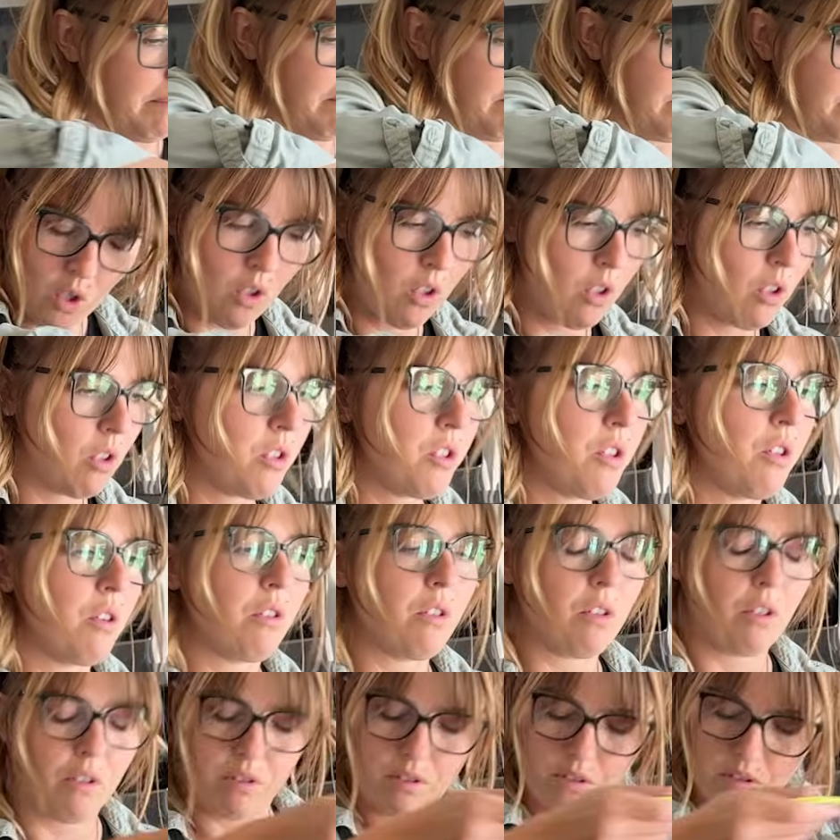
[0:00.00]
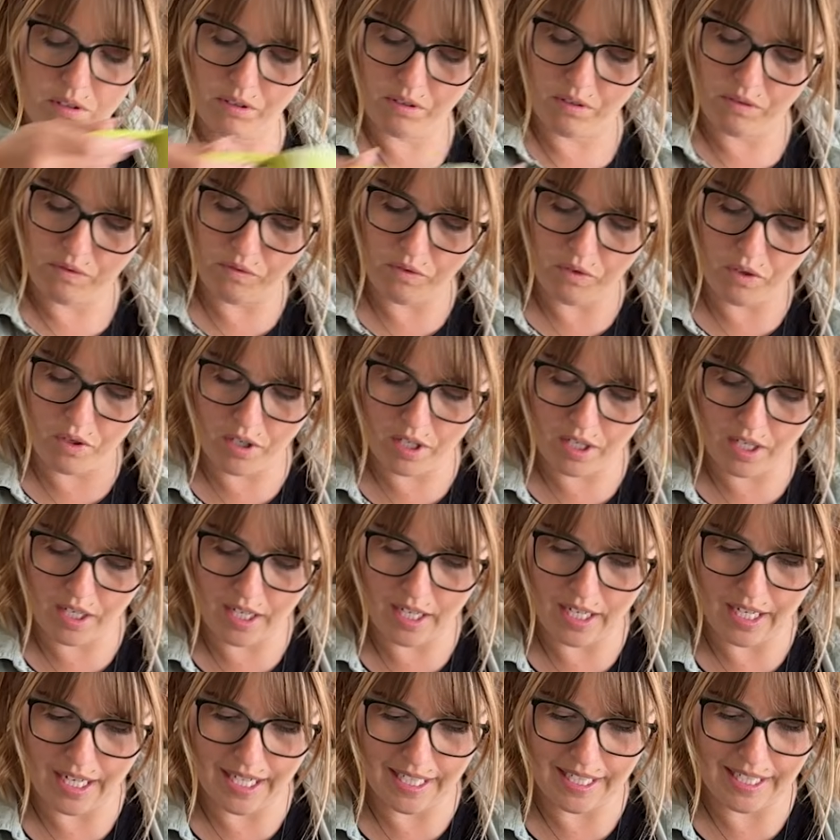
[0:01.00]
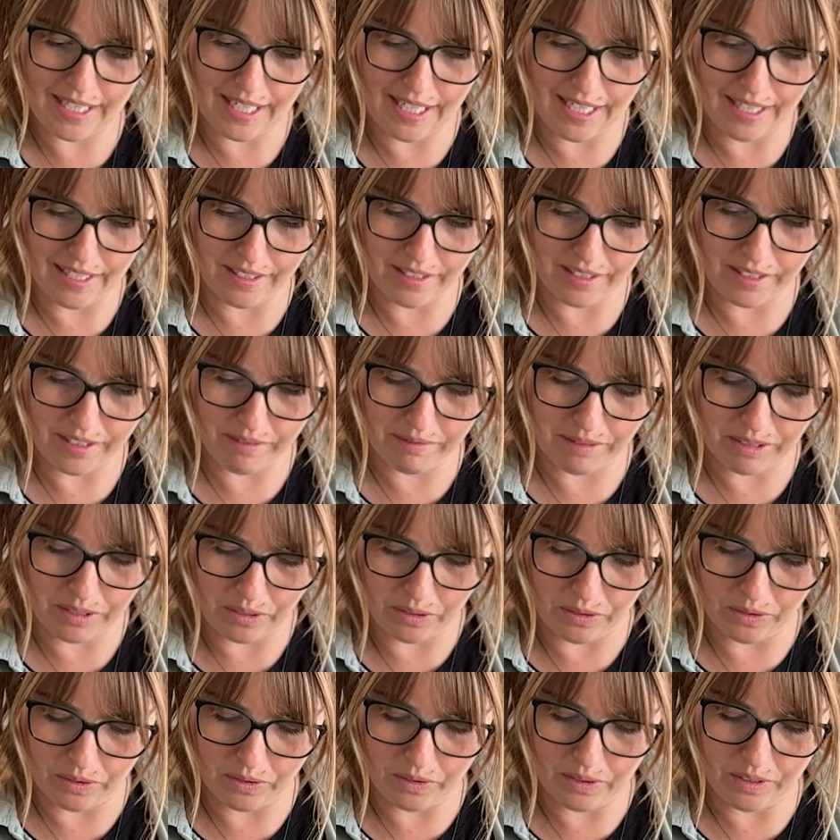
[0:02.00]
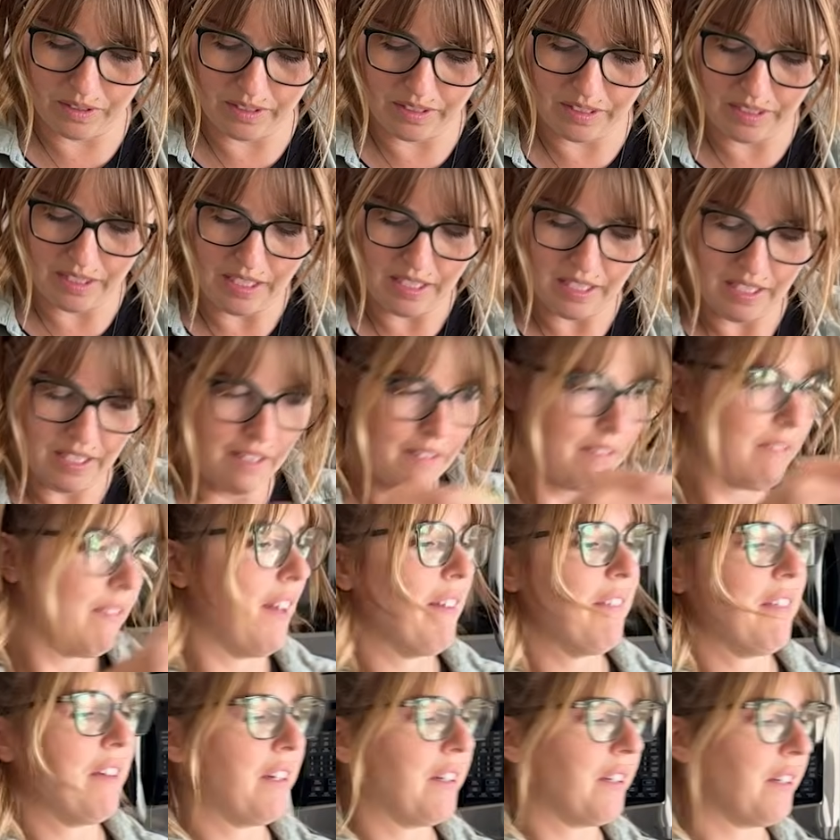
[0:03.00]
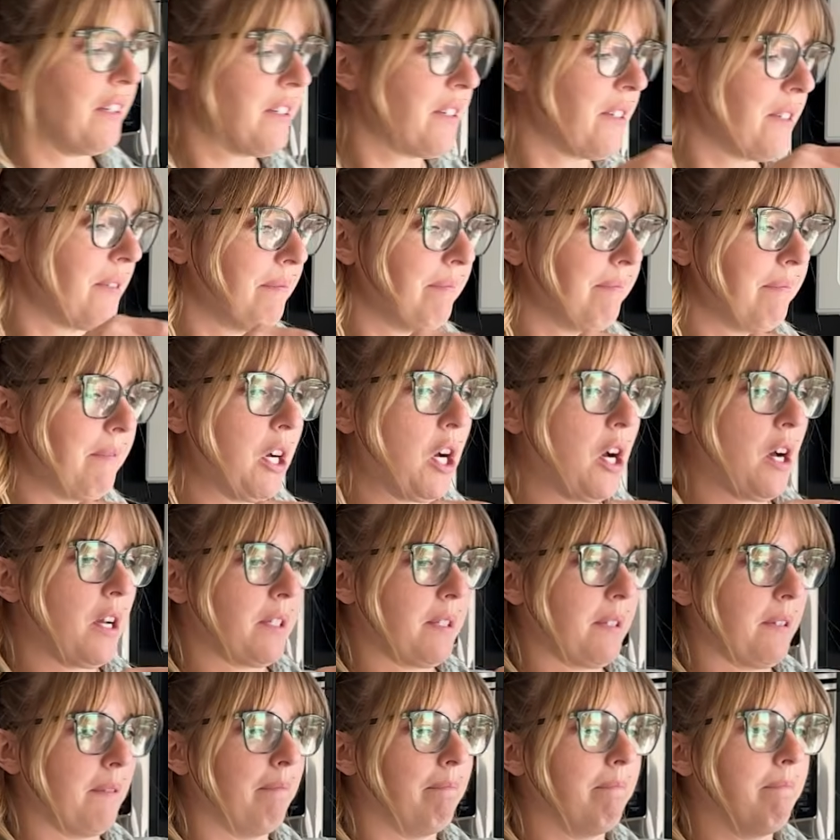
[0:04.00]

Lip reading: Oh, so close. 498, here we go. 500, awesome.